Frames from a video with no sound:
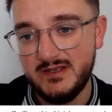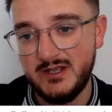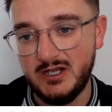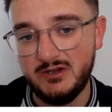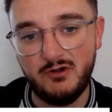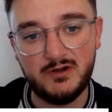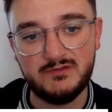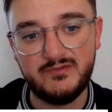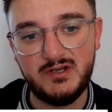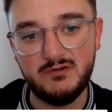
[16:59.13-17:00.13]
earlier on in
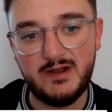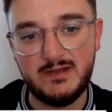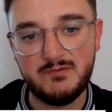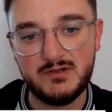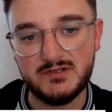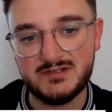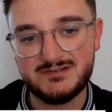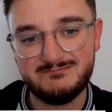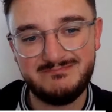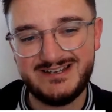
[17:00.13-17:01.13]
the video, Eddie,
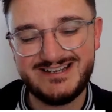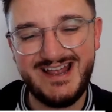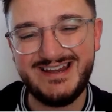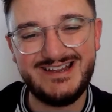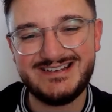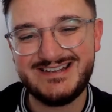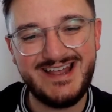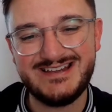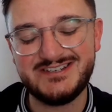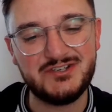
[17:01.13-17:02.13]
because it's
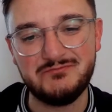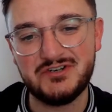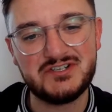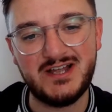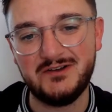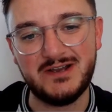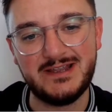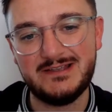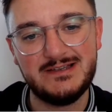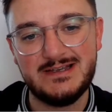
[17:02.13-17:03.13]
getting too much now.
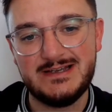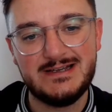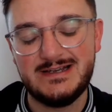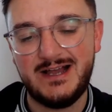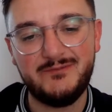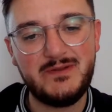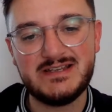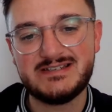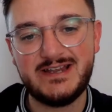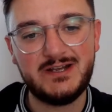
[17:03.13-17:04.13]
Like, I've been
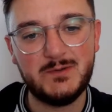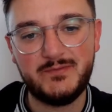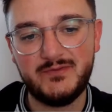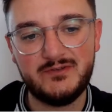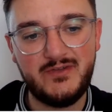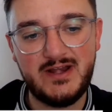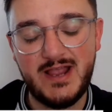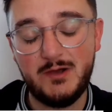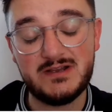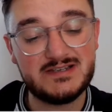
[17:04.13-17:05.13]
sticking up for Eddie
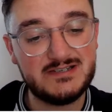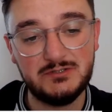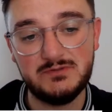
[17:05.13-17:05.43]
Howe, and I still